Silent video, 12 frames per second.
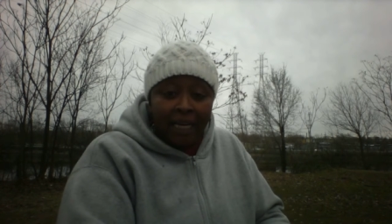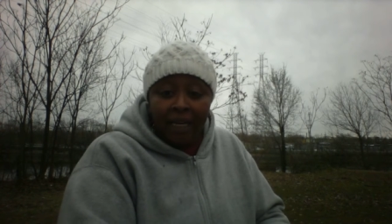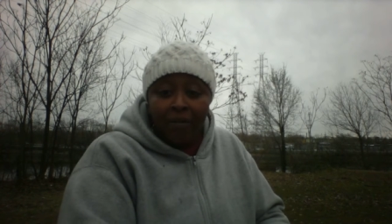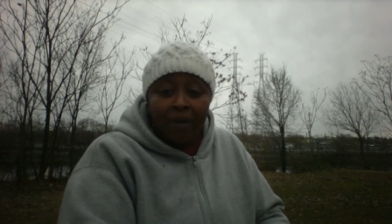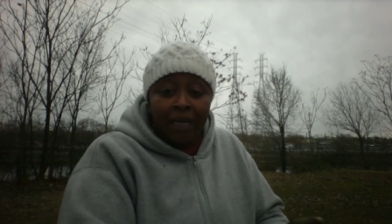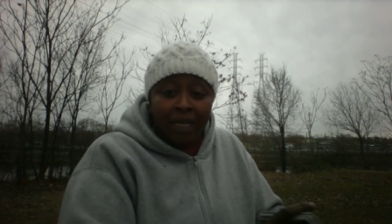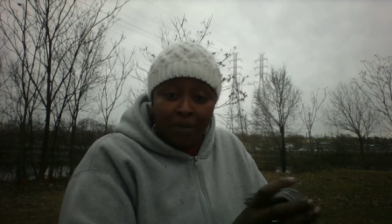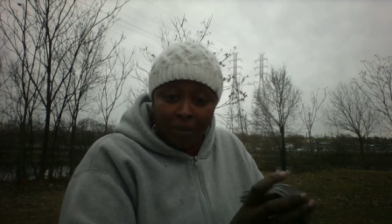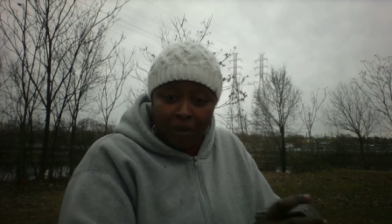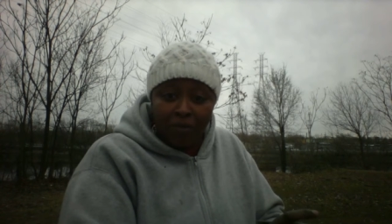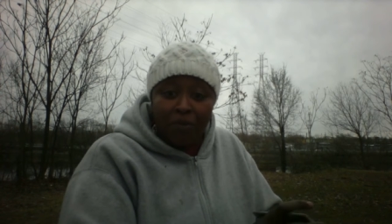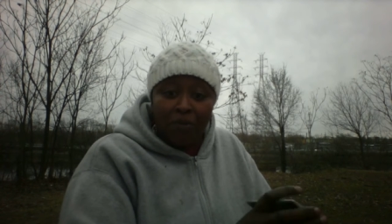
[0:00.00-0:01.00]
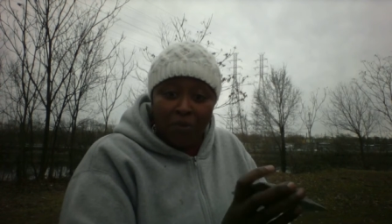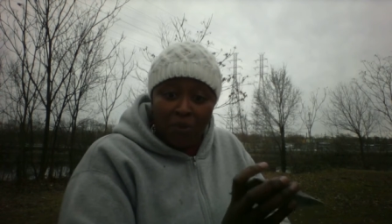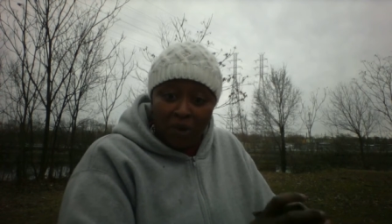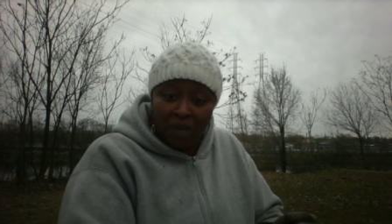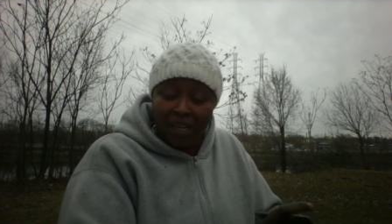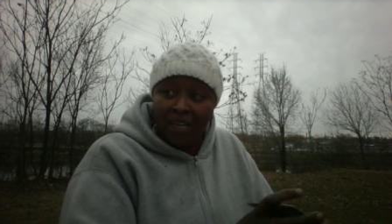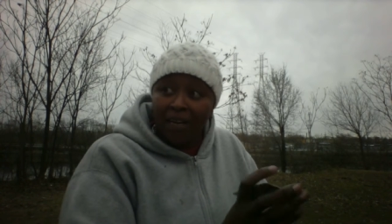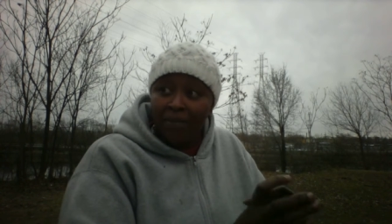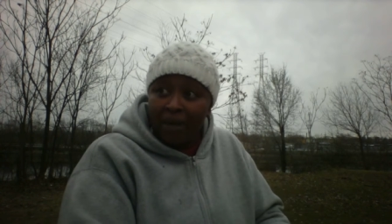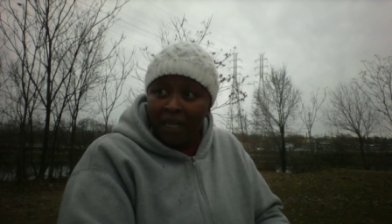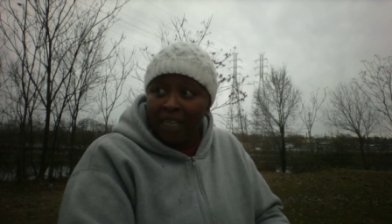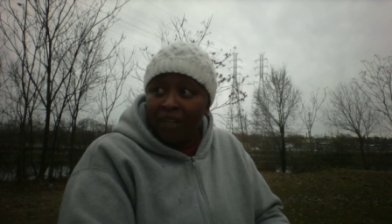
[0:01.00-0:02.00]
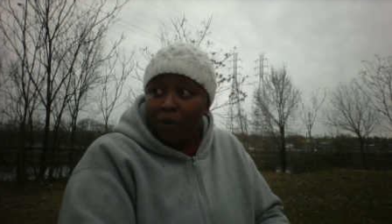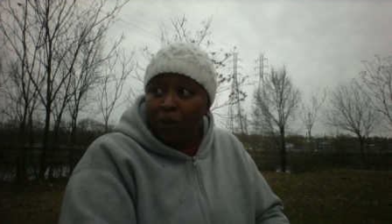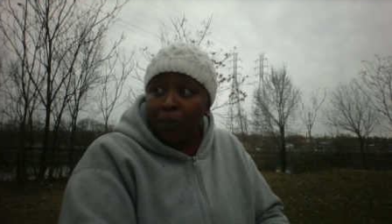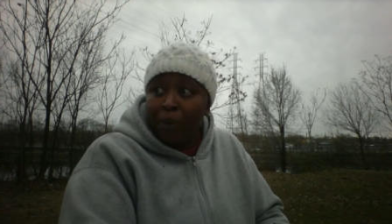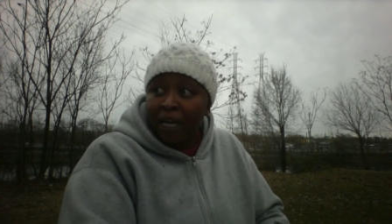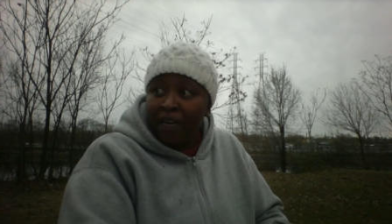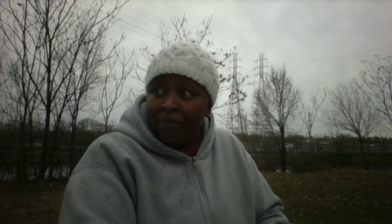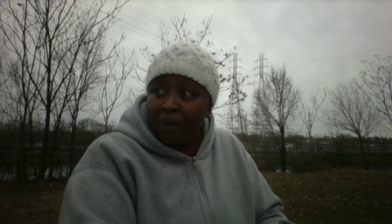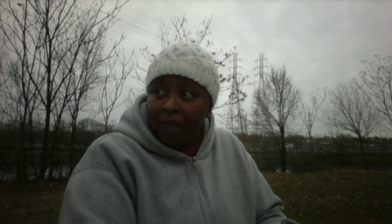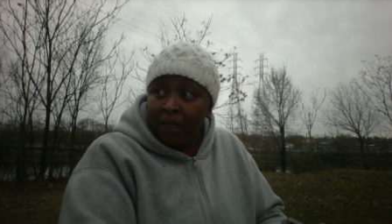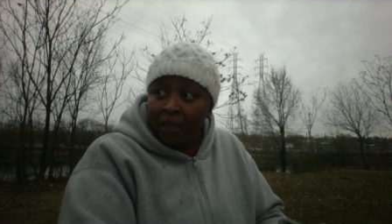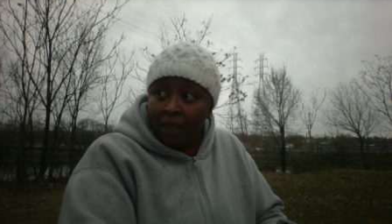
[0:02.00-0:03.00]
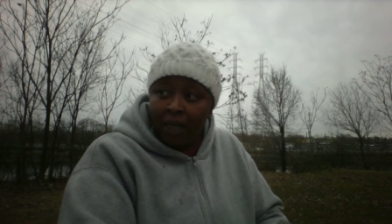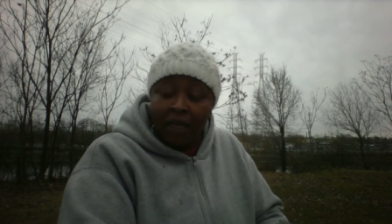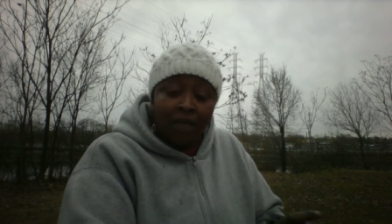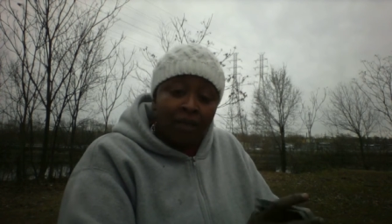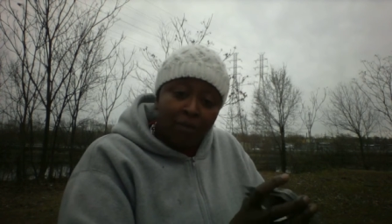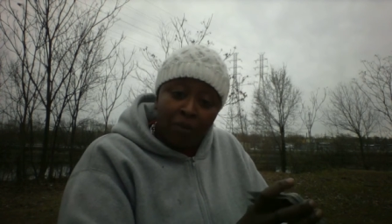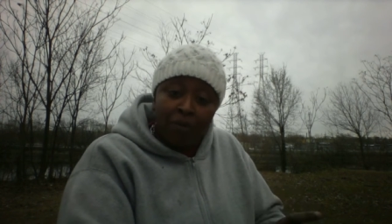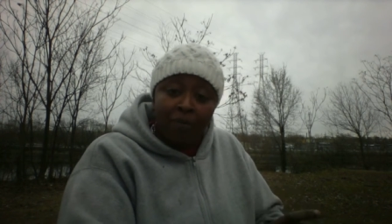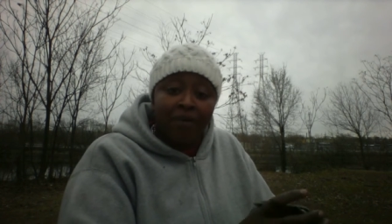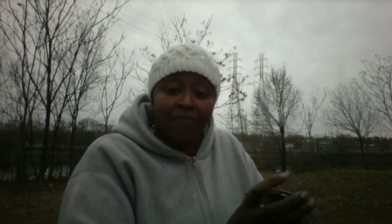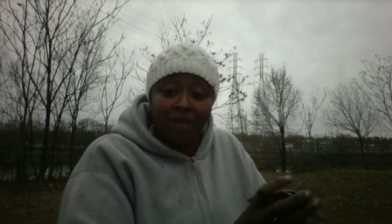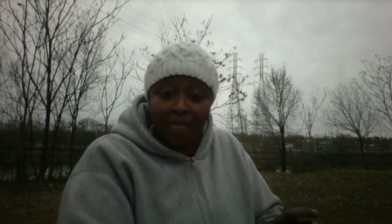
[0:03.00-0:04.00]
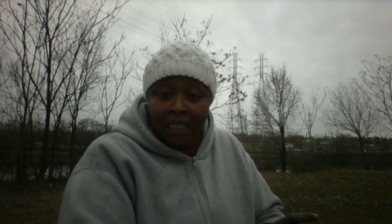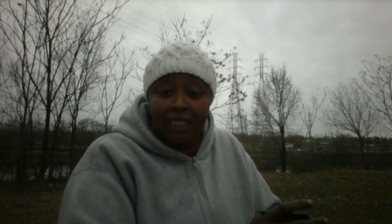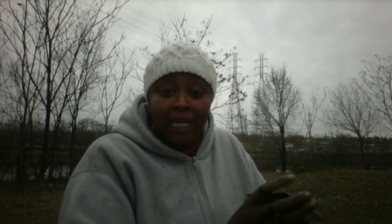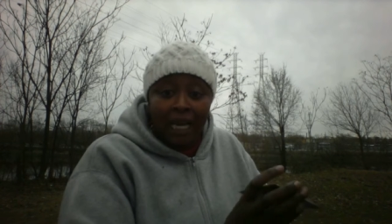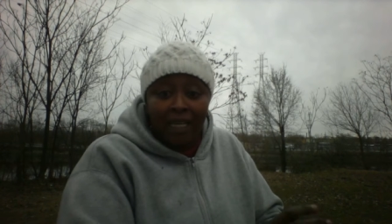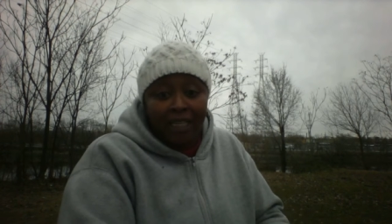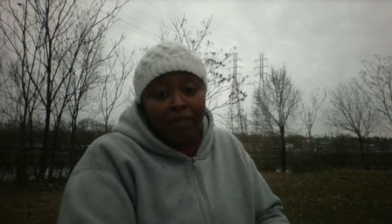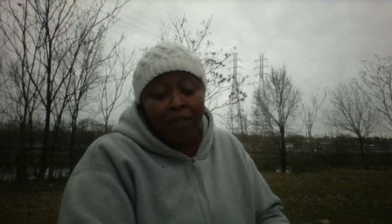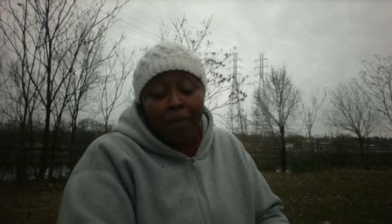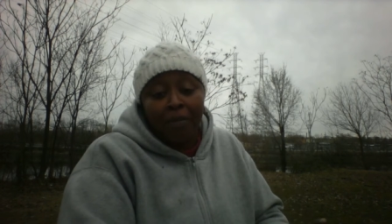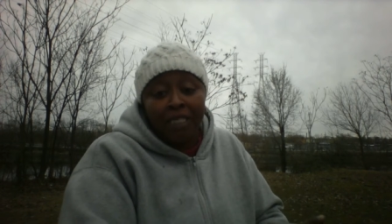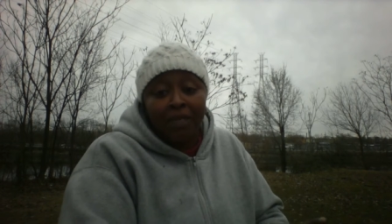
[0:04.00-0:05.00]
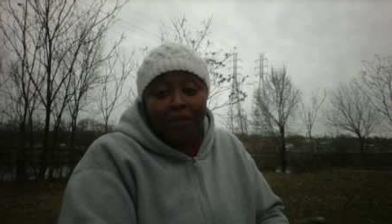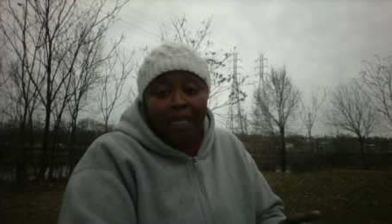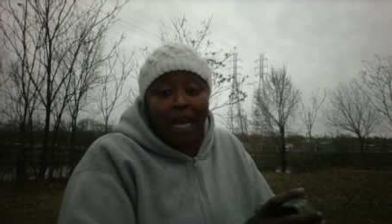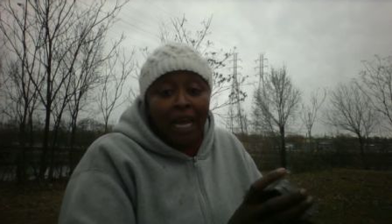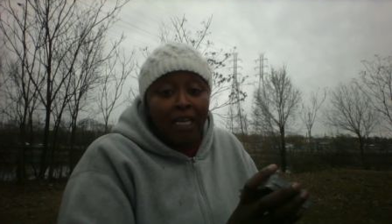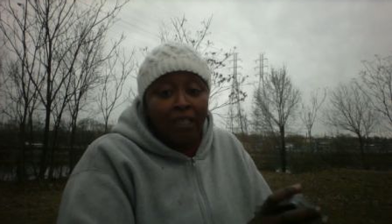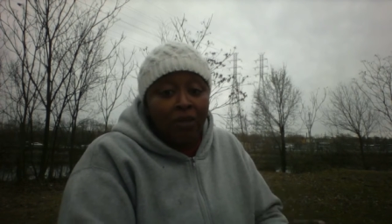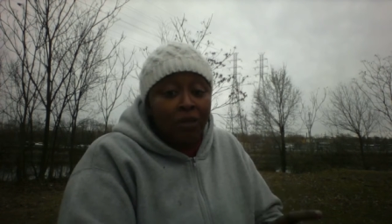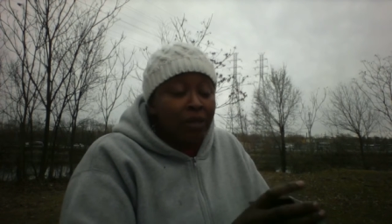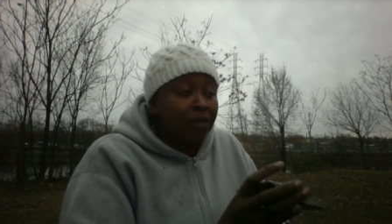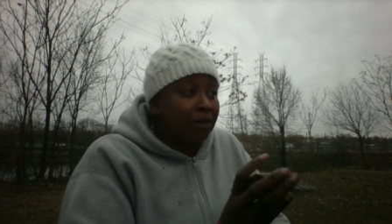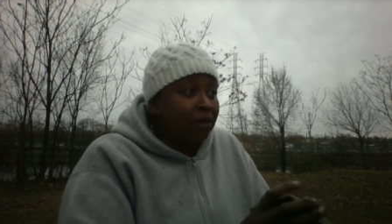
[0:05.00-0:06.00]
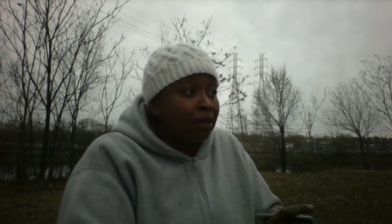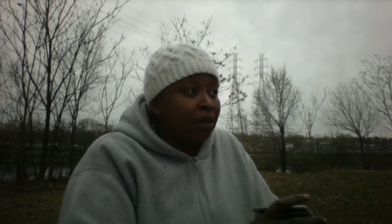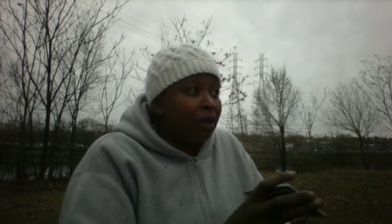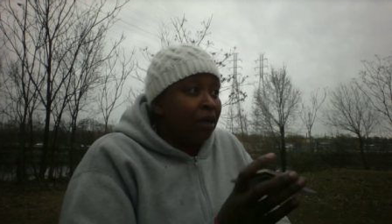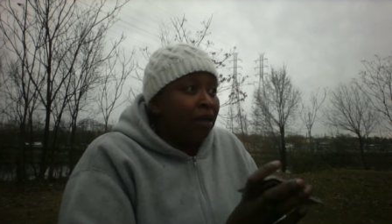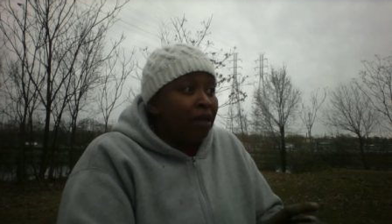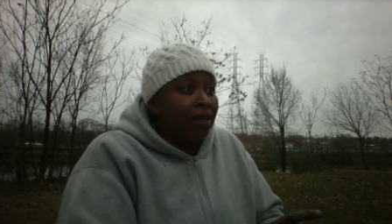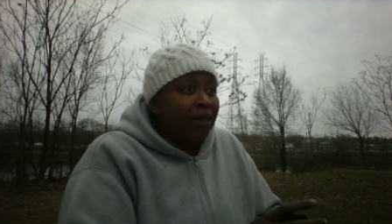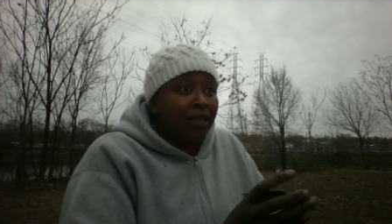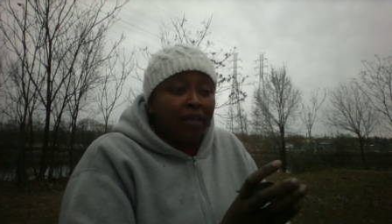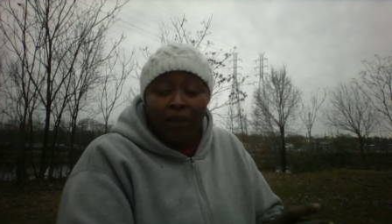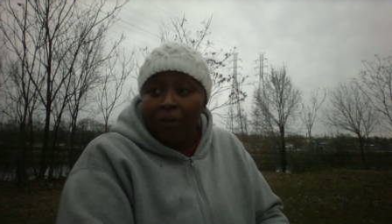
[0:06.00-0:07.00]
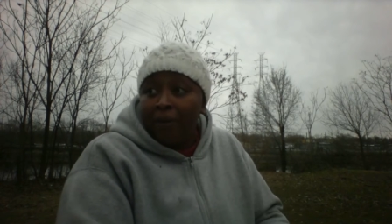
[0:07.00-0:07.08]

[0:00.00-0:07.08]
and everybody coming up from the water and everybody getting on the pavement. They're like, come on, my it's time. So that must have been the head dog there a little